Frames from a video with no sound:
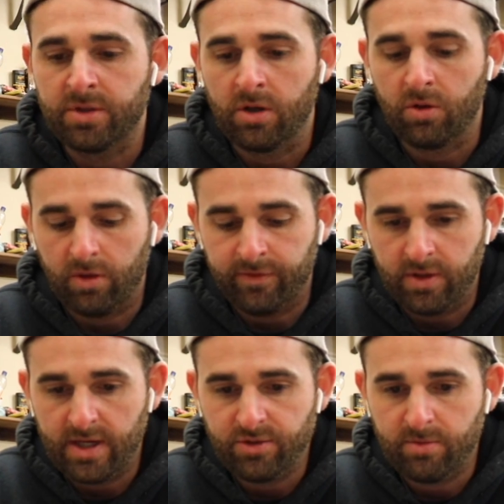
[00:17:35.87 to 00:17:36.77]
So if you
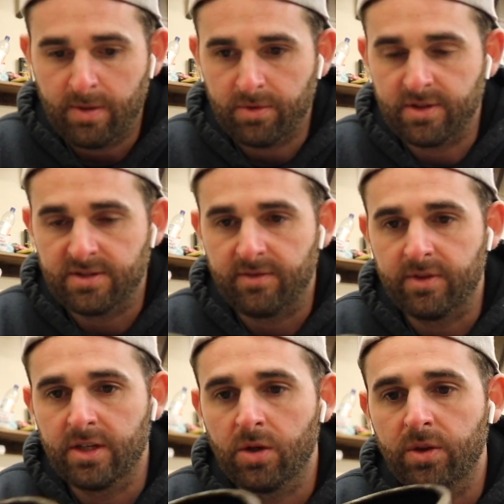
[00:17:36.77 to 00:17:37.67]
guys remember this, the
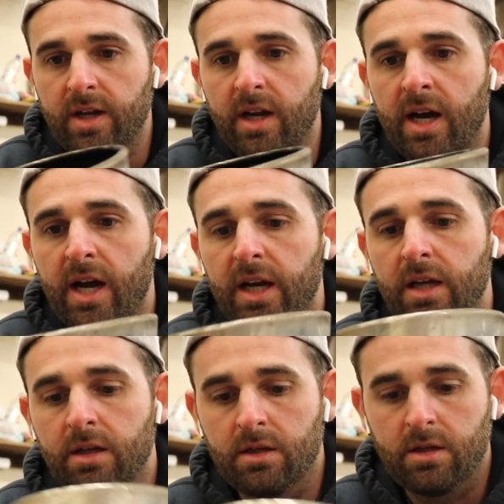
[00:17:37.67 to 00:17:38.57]
video that I